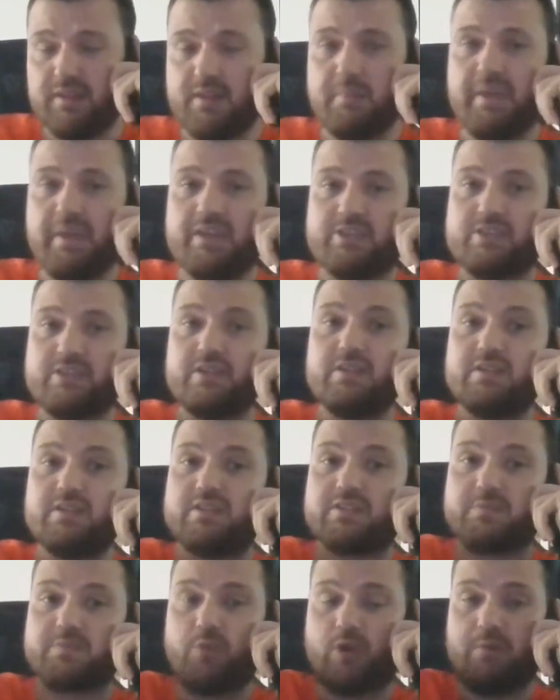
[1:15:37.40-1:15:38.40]
to make sure
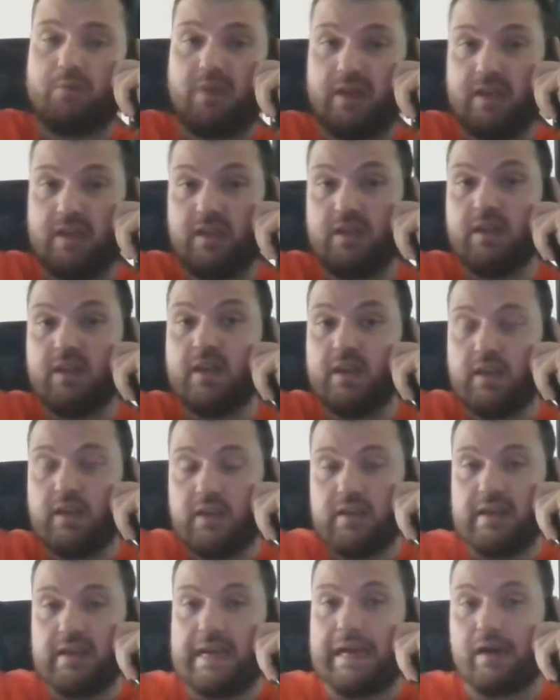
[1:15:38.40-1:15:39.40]
that there's more money
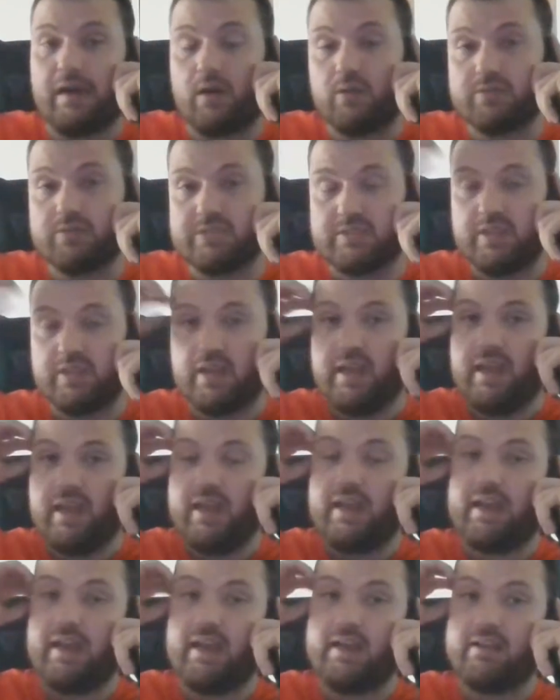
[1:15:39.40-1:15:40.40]
in house,
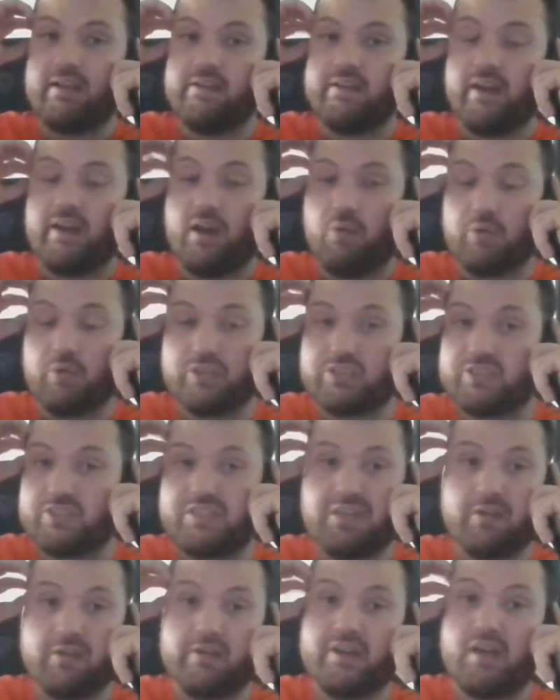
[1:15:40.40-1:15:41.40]
and we're
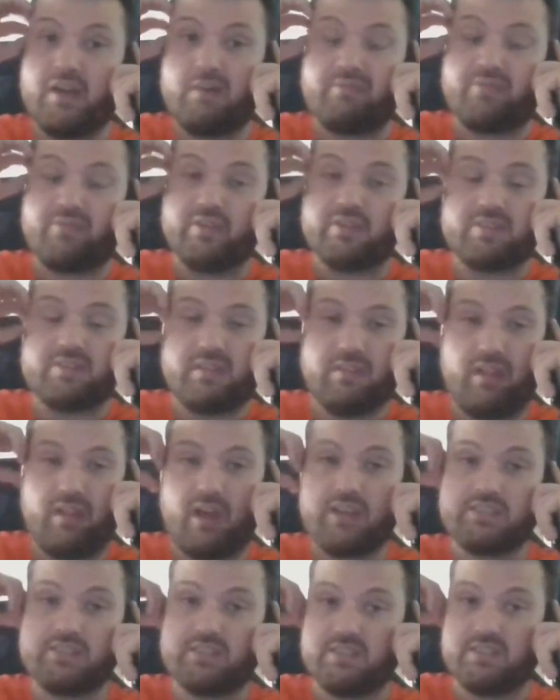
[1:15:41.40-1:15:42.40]
just gearing up for to
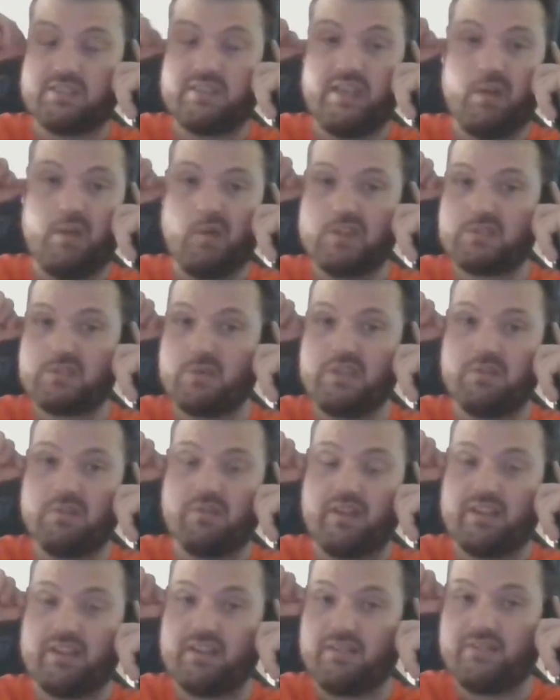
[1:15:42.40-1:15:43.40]
launch this thing. Once
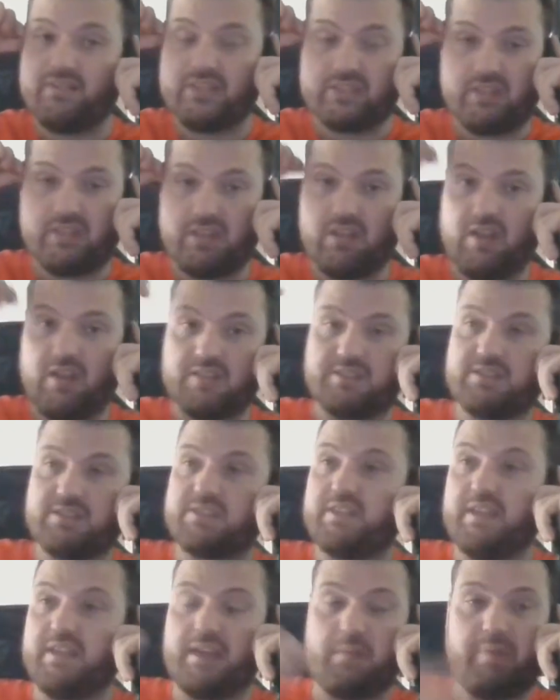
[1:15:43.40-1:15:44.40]
we can officially launch
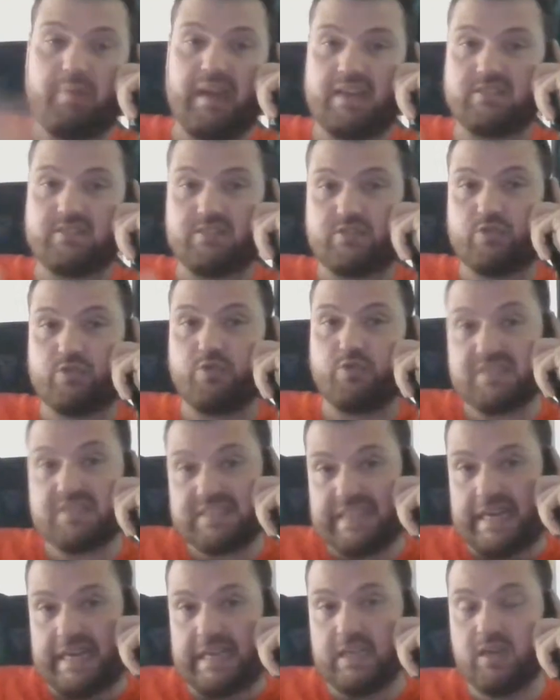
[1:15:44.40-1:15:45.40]
this thing and it passes through the
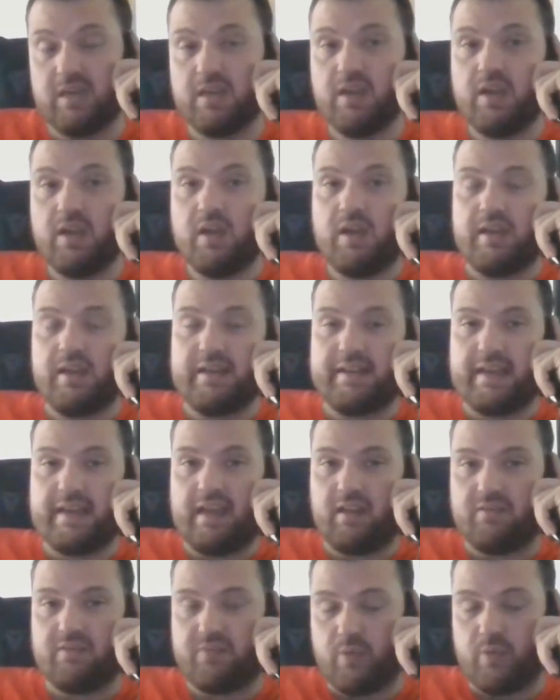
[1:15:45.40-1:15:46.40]
Senate in
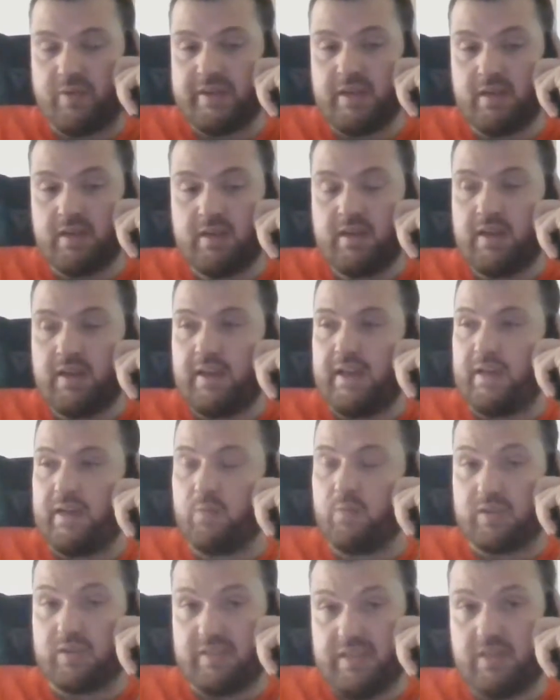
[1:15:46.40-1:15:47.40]
California,
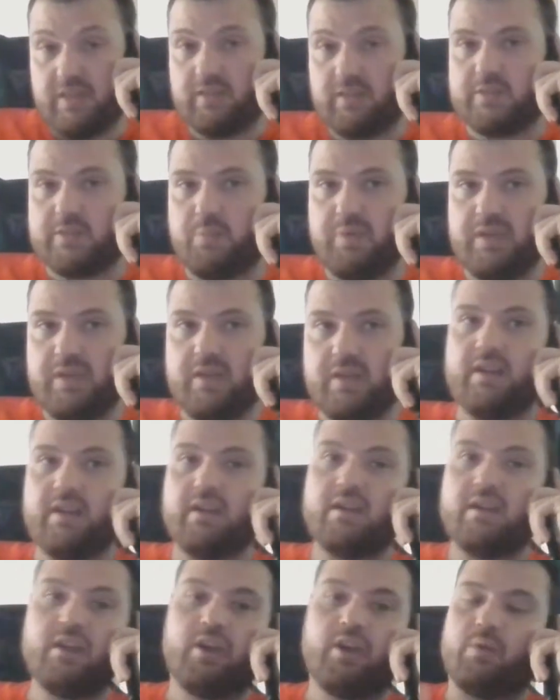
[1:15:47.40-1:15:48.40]
and we're legal to be in
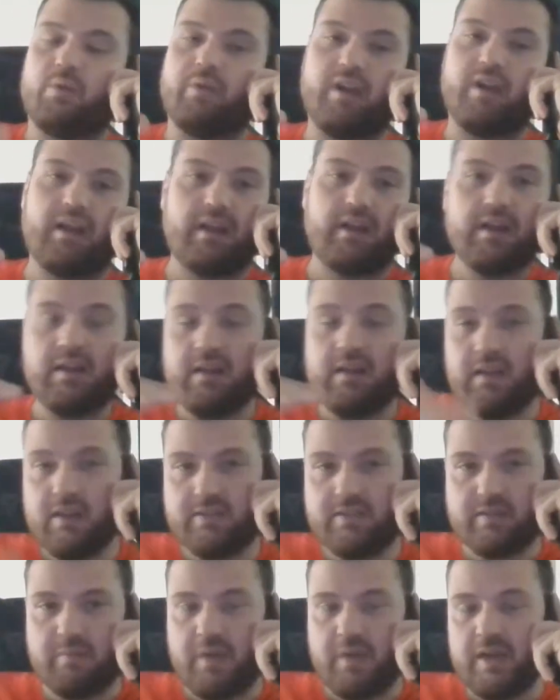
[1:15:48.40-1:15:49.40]
here, we're not going to
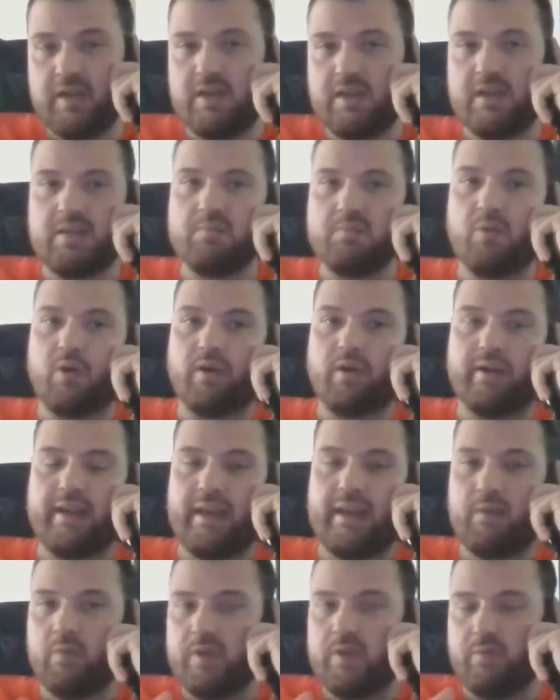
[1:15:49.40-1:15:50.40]
need your money anymore.
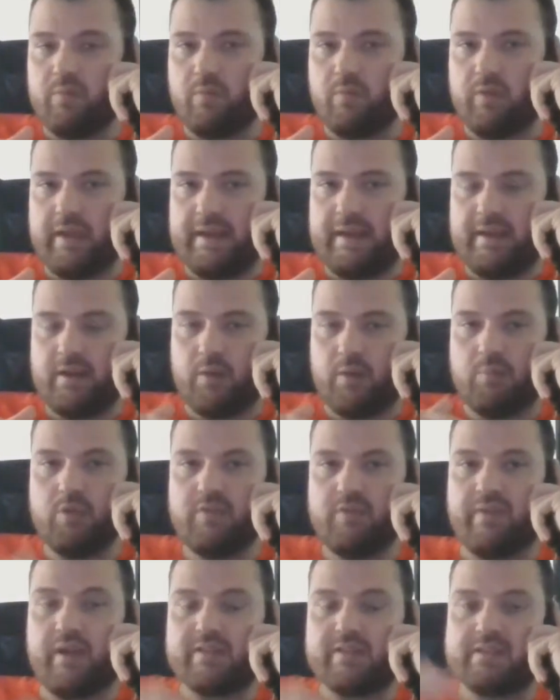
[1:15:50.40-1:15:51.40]
And it'll
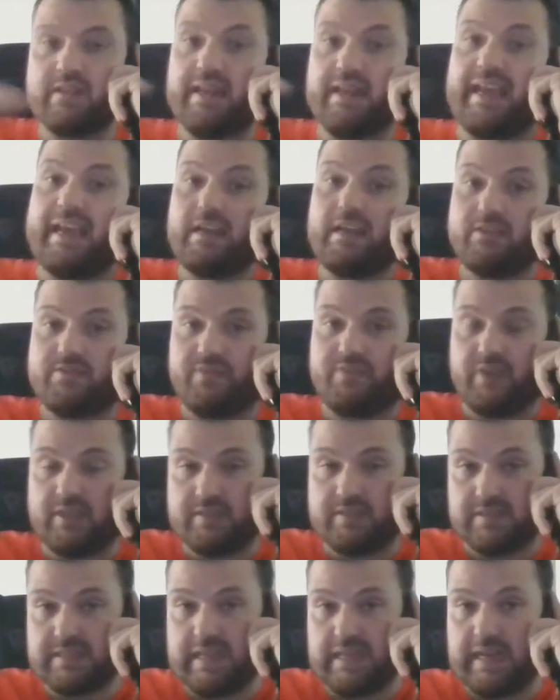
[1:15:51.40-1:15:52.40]
move on to the hedge
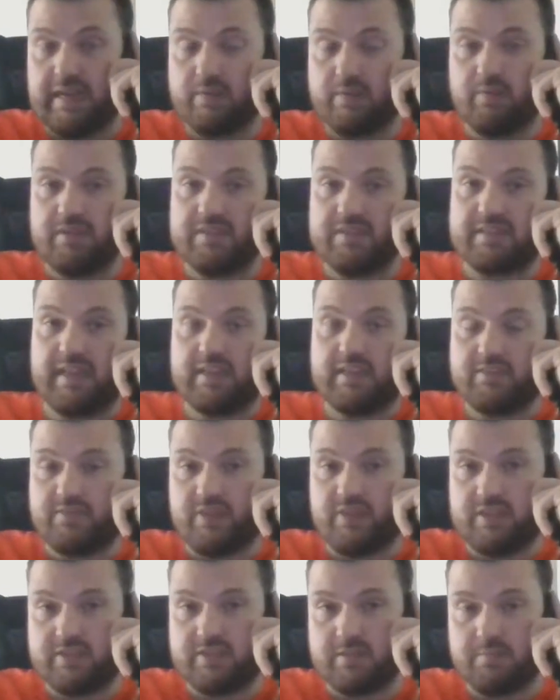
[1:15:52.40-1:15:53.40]
fund side when these hedge
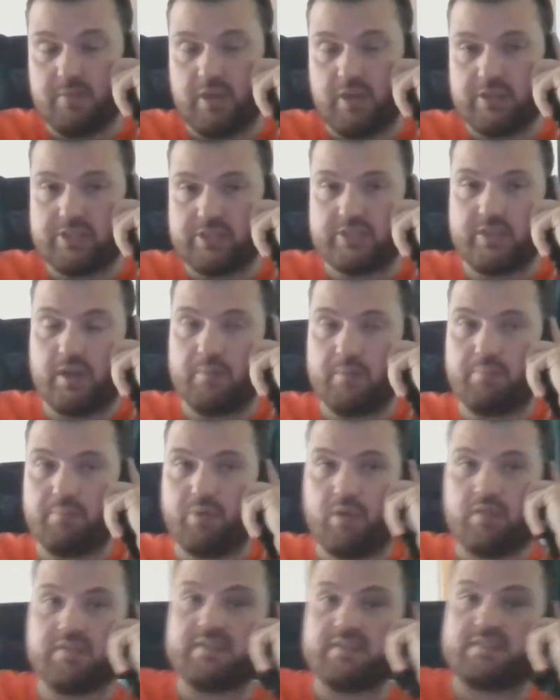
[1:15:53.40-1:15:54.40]
funds are
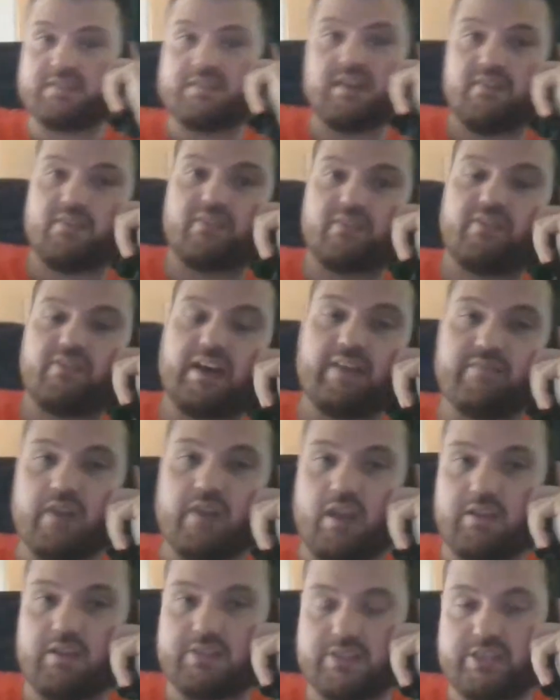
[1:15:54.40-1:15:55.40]
pulling this thing for
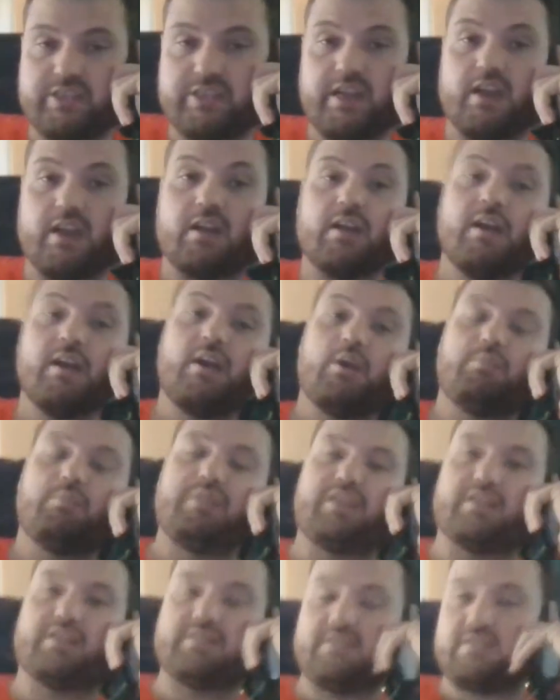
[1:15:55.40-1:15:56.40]
$5 a share
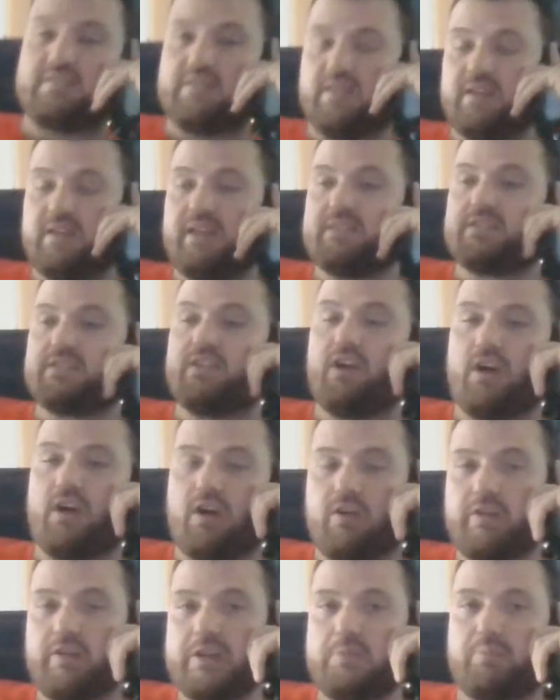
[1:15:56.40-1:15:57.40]
because it's an
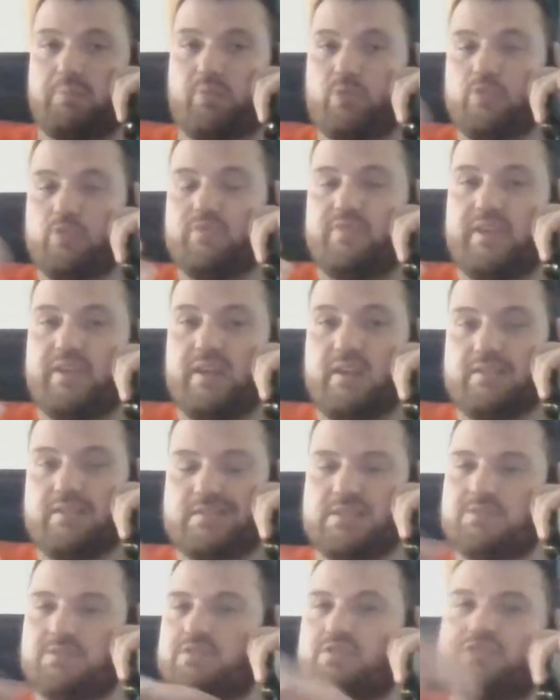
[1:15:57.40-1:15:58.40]
already proven.
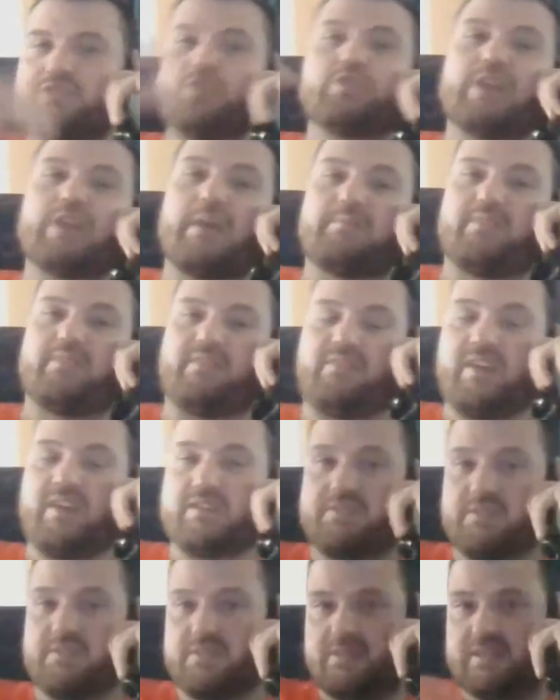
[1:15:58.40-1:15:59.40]
So there's two types of
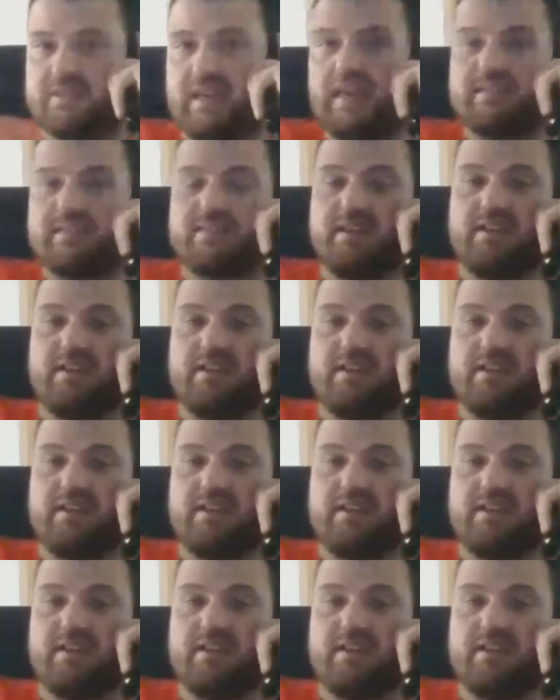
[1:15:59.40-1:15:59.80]
investors. There's guys